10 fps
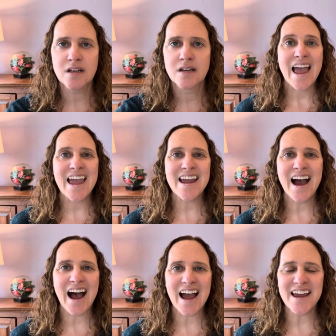a
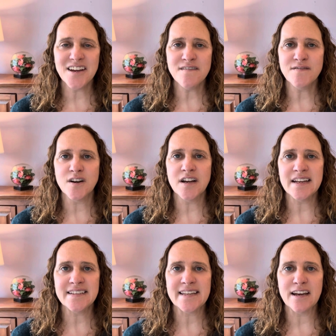high
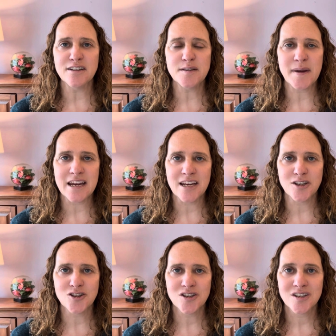converting sales
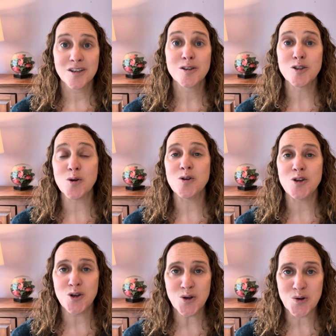page, so
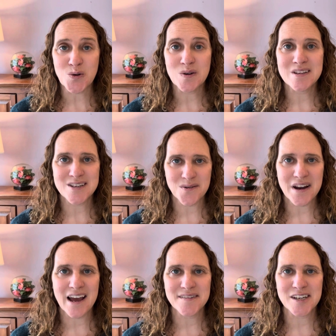you
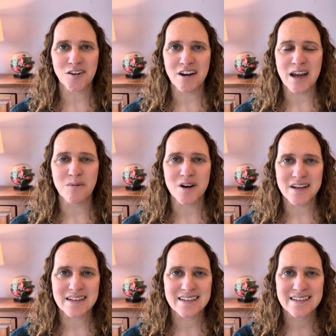don't have to create
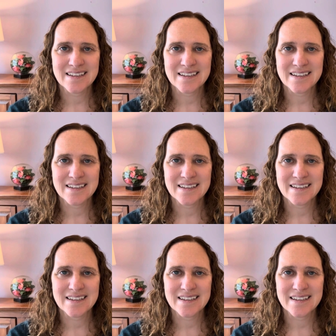one.